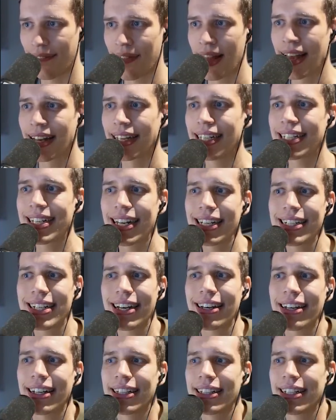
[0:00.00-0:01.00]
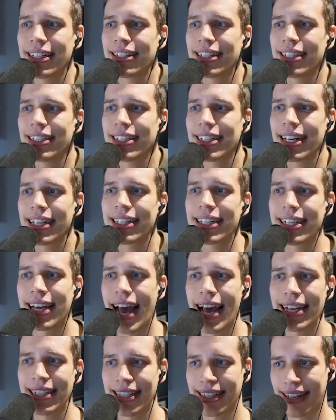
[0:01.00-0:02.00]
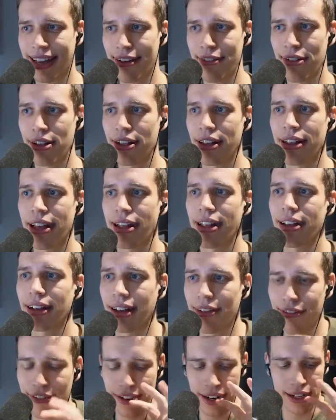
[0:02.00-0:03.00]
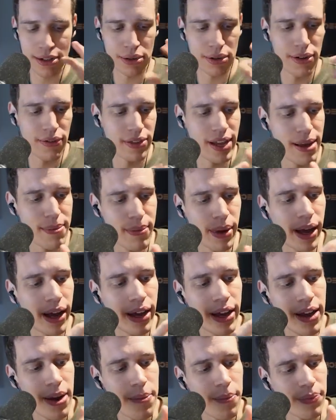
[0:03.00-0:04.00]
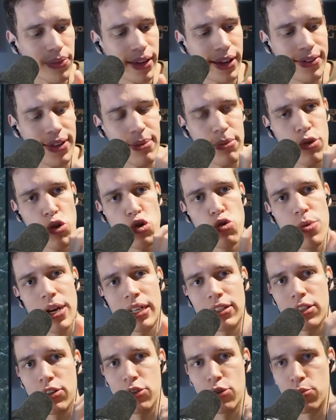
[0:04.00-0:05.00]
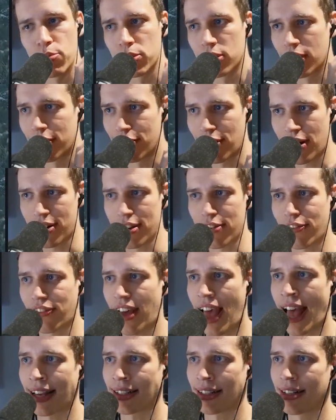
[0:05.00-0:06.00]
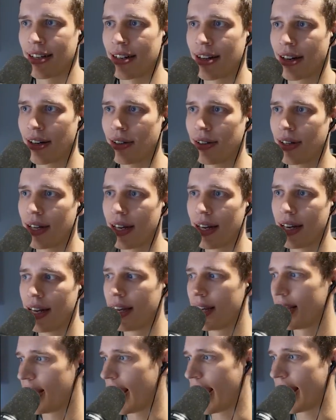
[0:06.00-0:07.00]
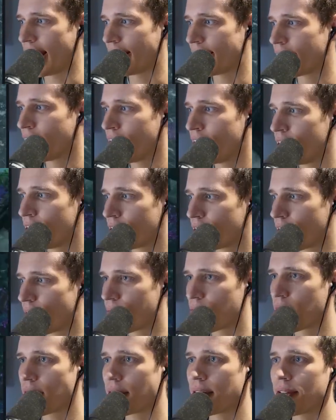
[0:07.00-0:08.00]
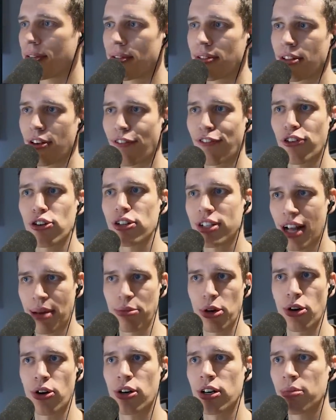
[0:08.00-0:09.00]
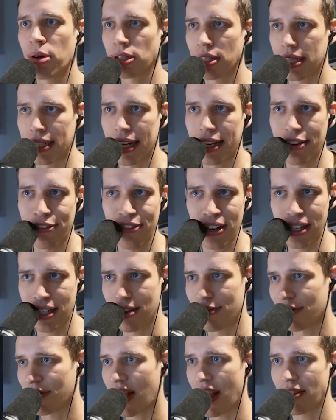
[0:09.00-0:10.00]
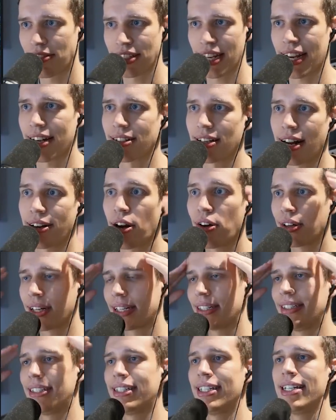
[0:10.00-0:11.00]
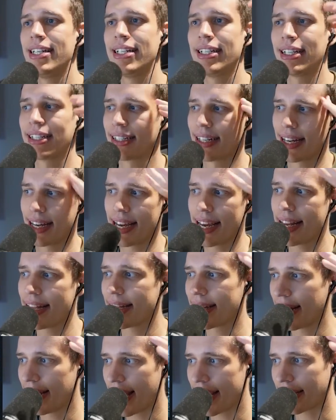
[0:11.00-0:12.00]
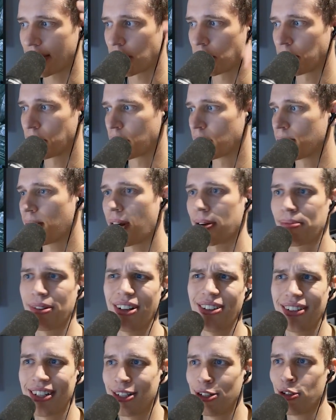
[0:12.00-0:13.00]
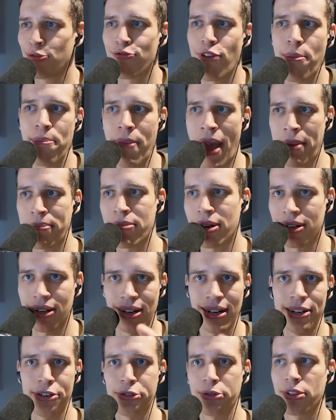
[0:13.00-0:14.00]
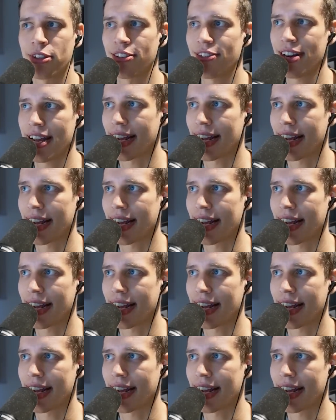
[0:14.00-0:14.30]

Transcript: He's like... This is like the guys that can finish one of them Rubik's Cubes very fast, you know? And... The first time you heard about it, like, they can fix it in 5 seconds. Like, oh, they're genius, they're intellectual, smart. But no, they just remember a little trick.